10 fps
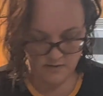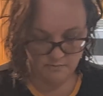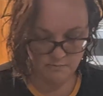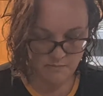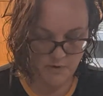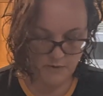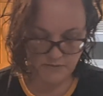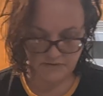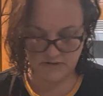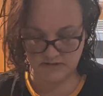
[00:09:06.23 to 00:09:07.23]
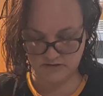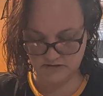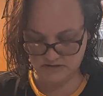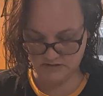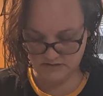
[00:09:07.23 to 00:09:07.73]

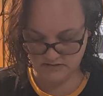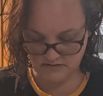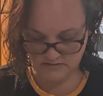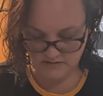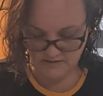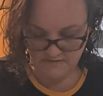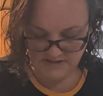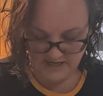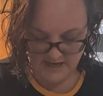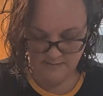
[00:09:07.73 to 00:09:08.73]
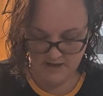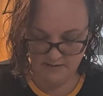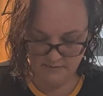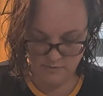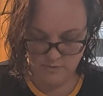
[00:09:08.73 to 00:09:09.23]
Most of the time I
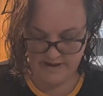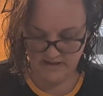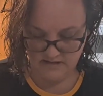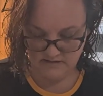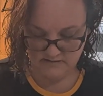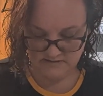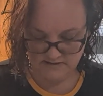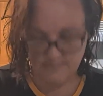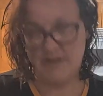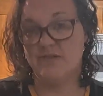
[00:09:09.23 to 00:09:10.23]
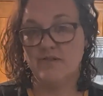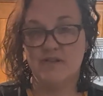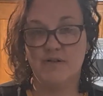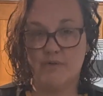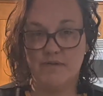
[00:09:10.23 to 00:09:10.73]
would weigh these to make sure
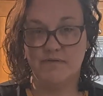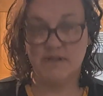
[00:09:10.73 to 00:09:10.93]
that they're rough,